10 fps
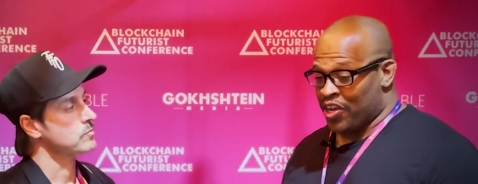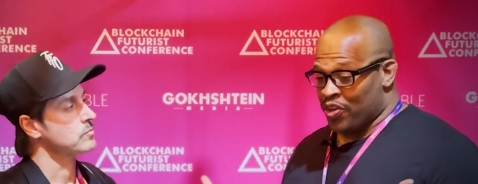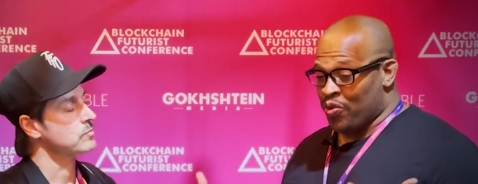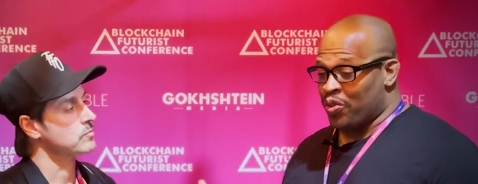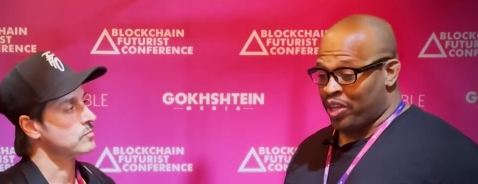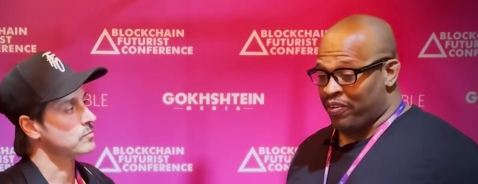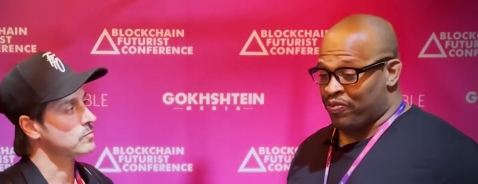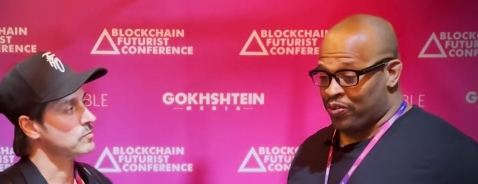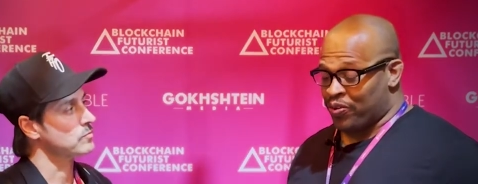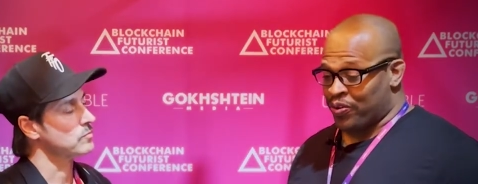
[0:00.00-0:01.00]
Speaker 1: you lived
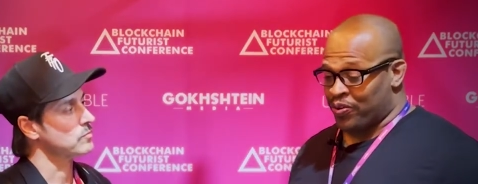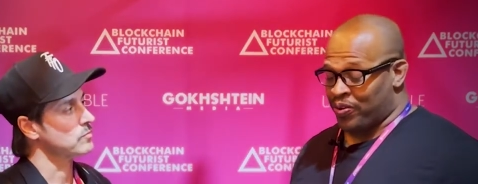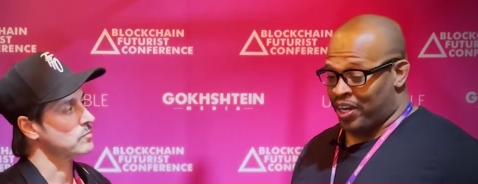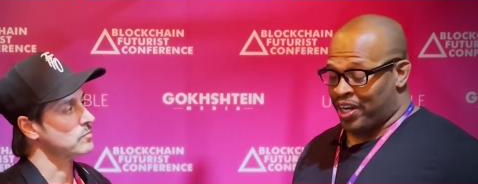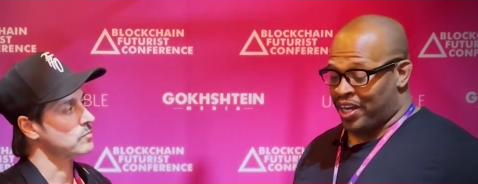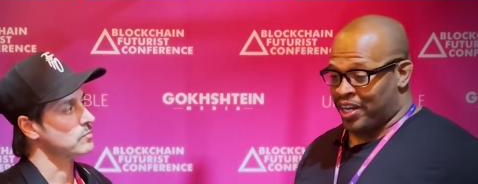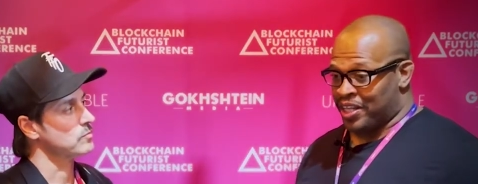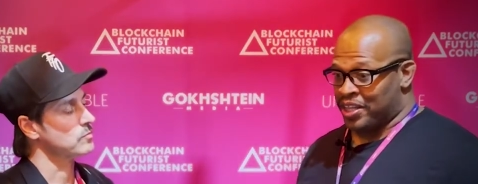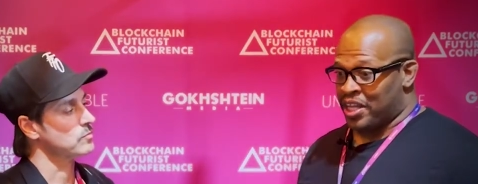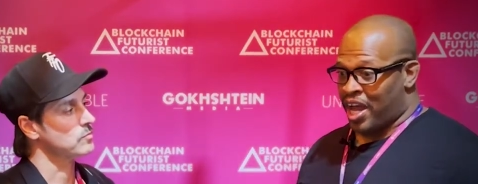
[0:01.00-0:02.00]
through uh,
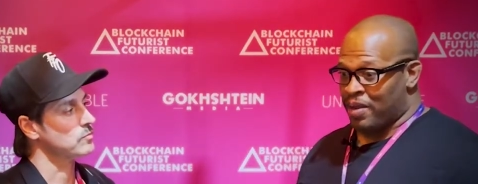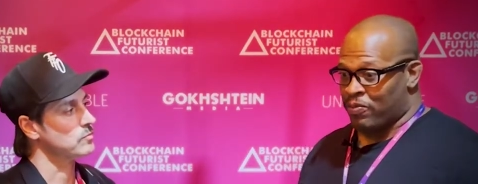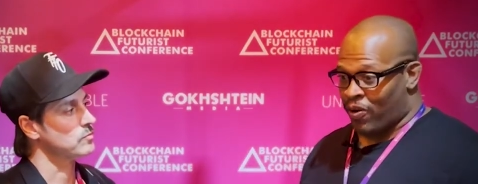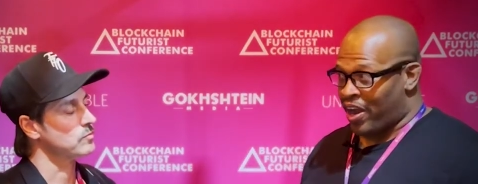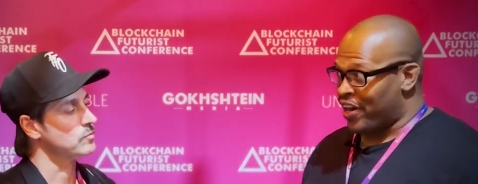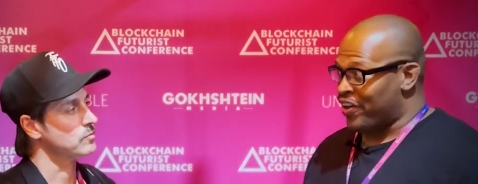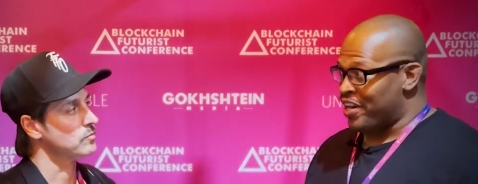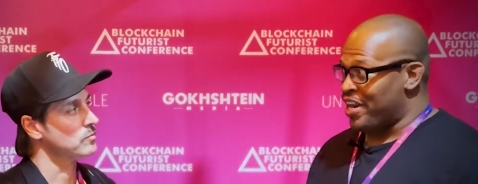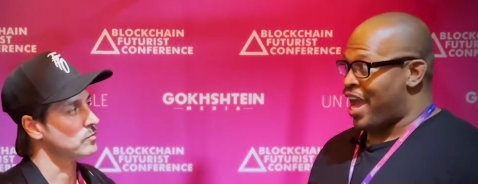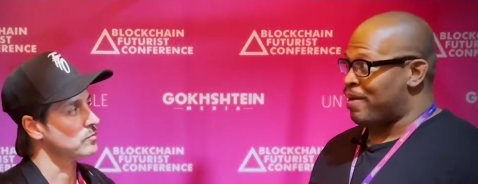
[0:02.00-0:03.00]
LimeWire
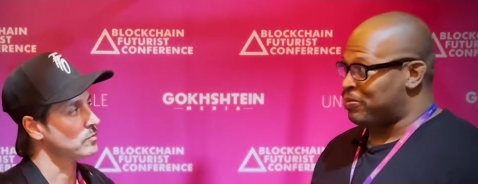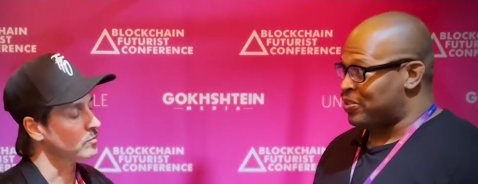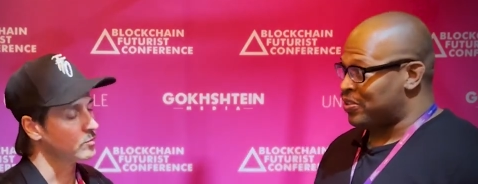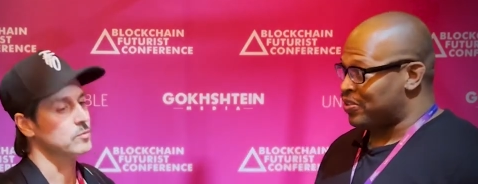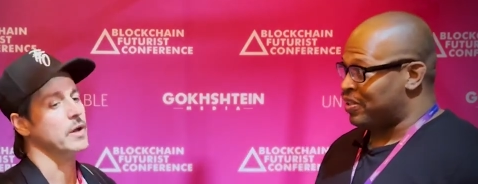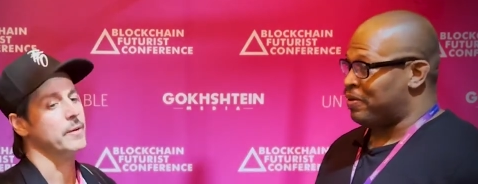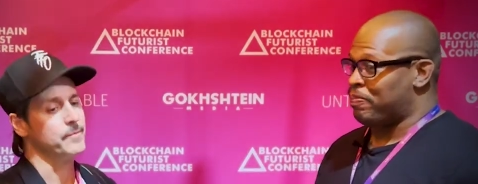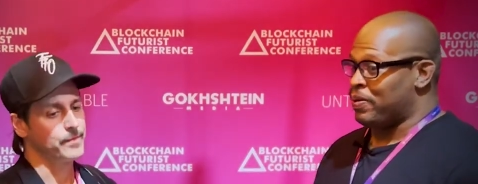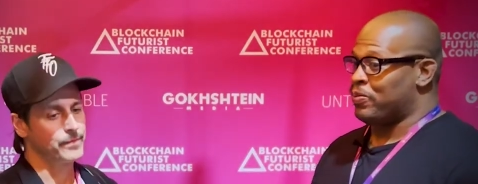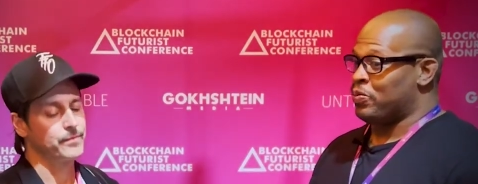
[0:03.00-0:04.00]
and Napster yeah. and
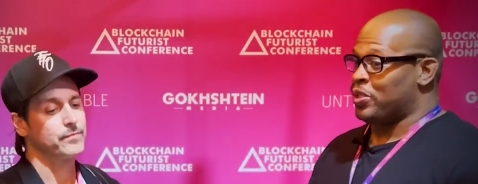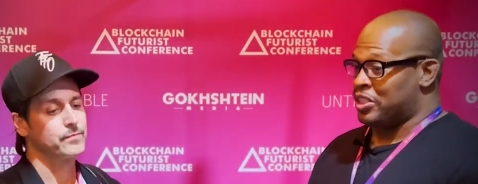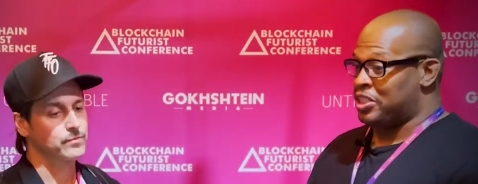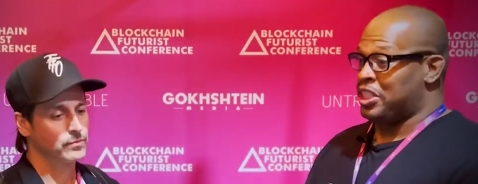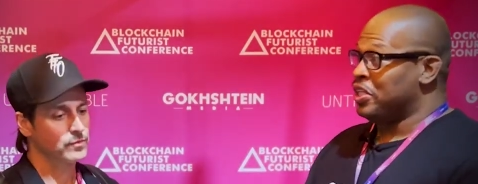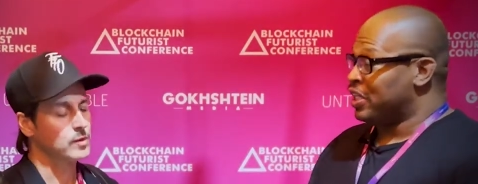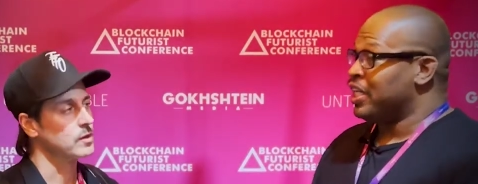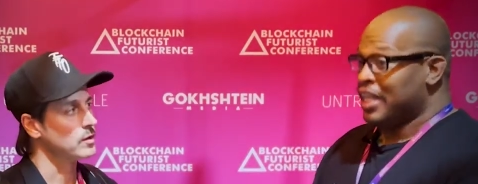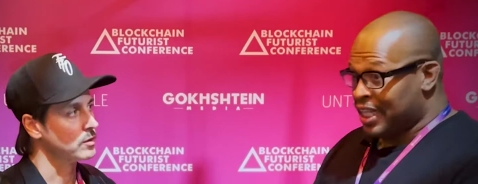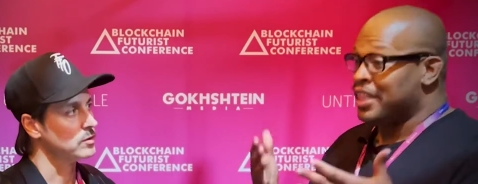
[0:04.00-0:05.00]
people really stealing,
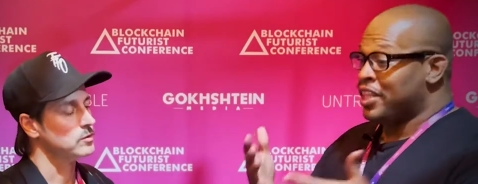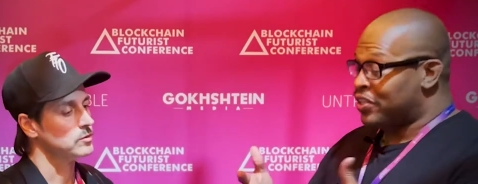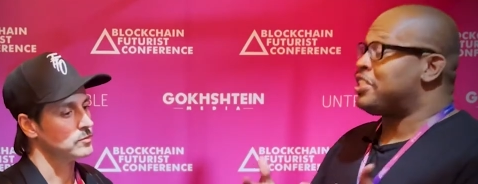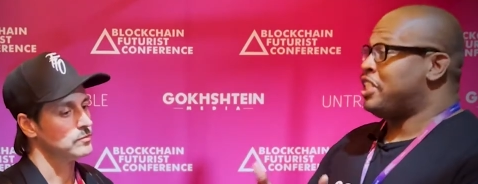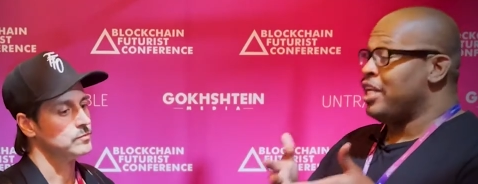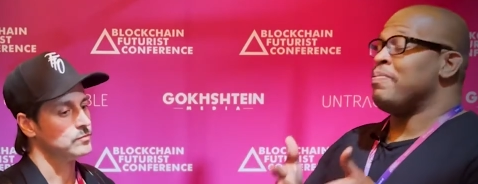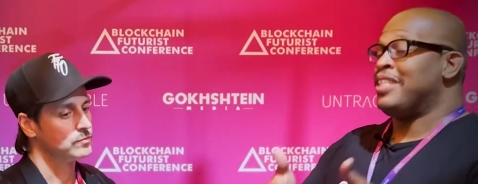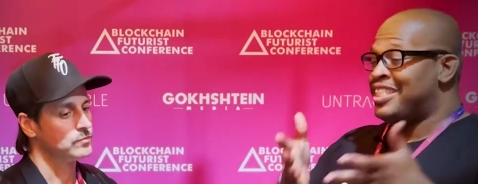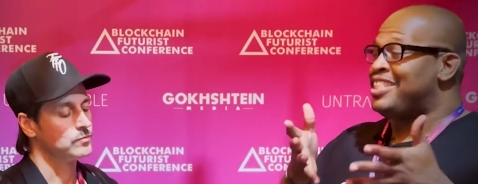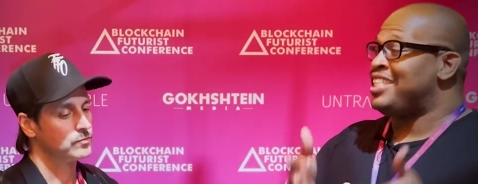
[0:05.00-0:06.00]

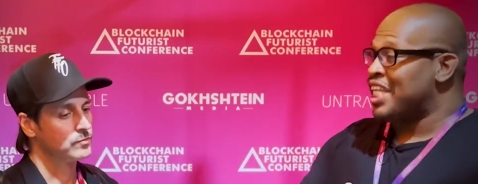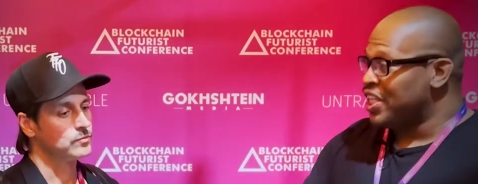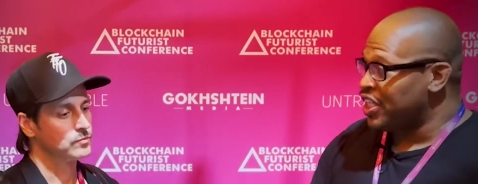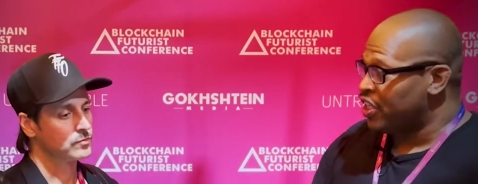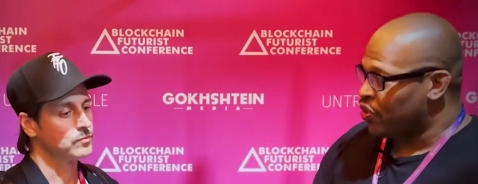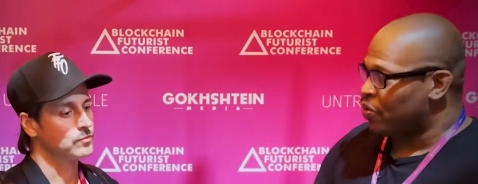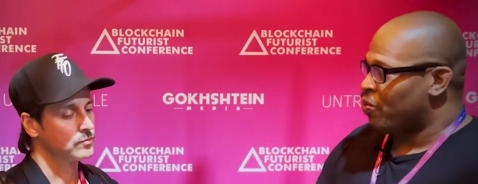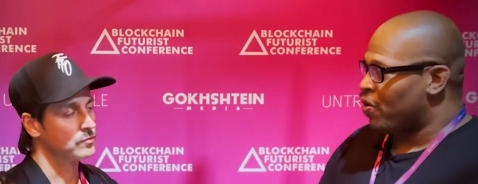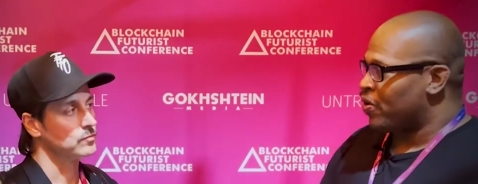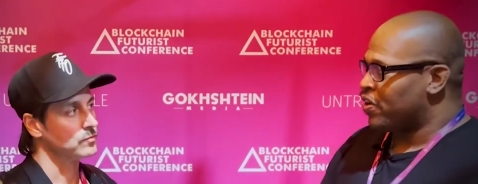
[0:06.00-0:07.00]
legitimately stealing your
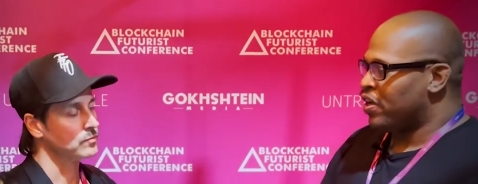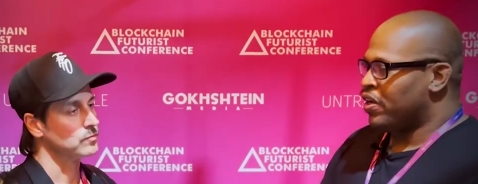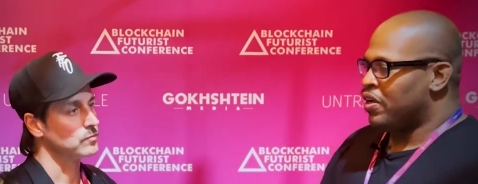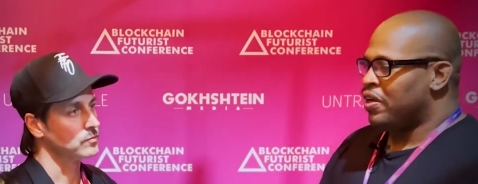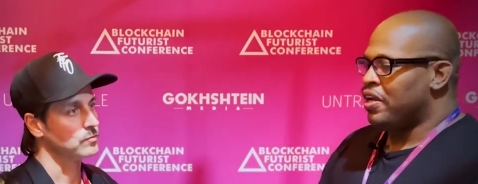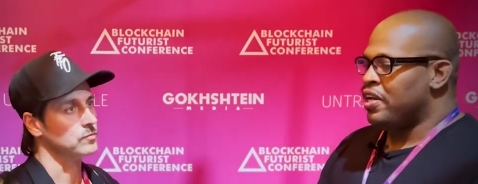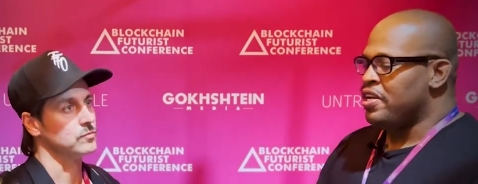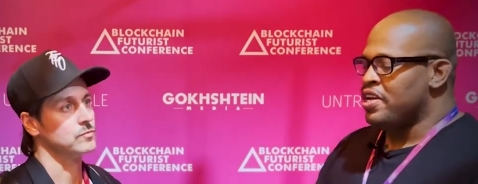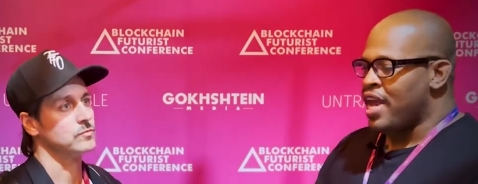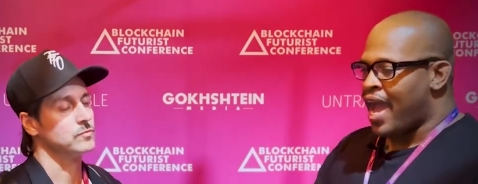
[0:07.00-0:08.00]
work.
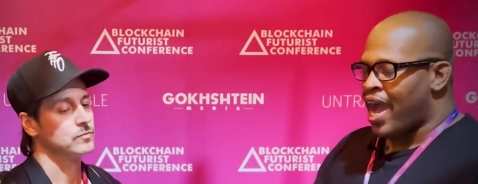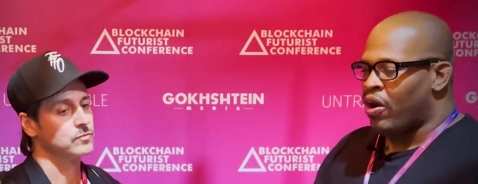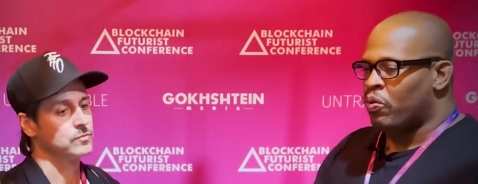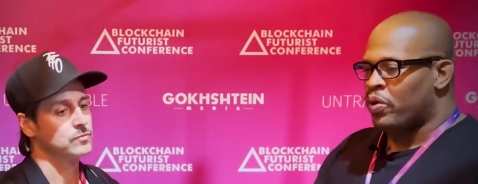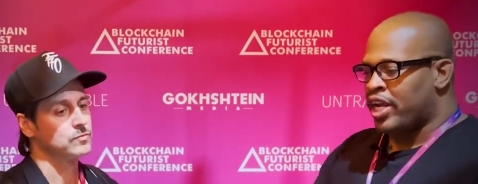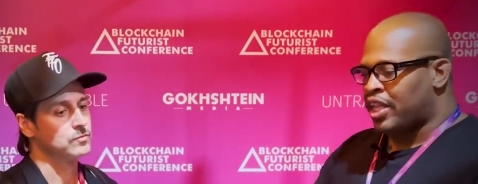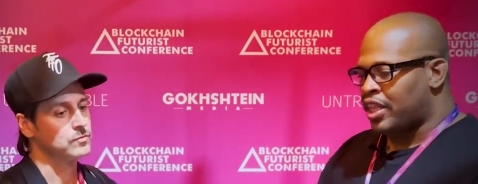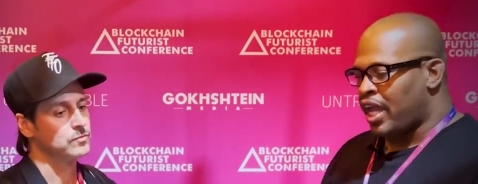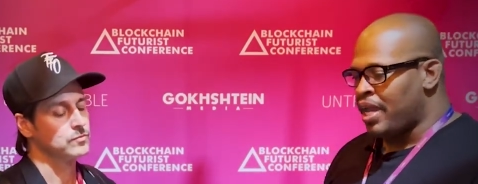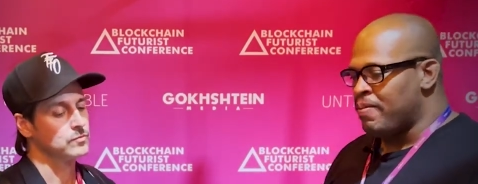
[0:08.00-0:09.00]
Mm. Now
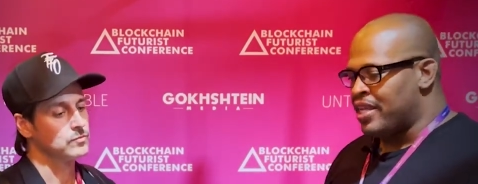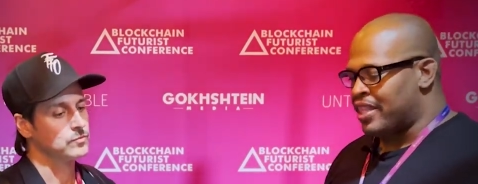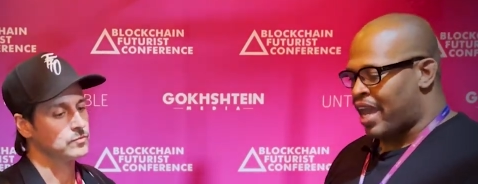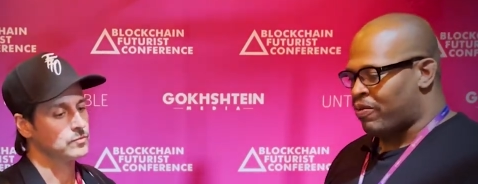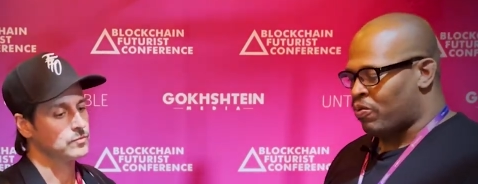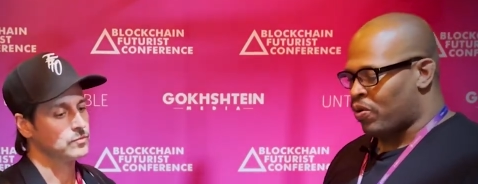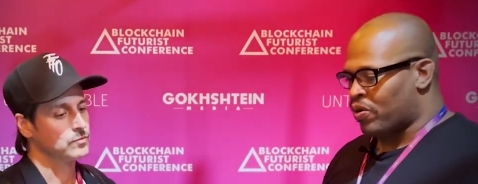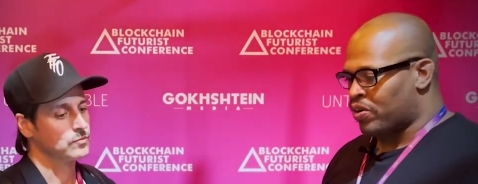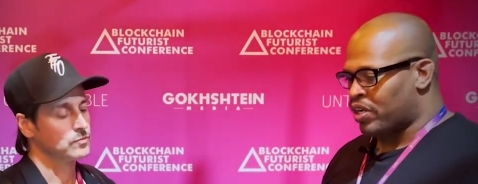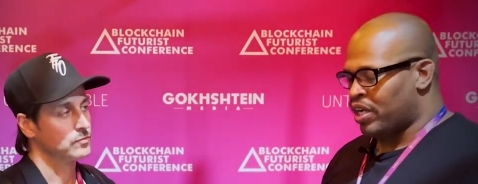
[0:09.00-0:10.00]
reclaiming that work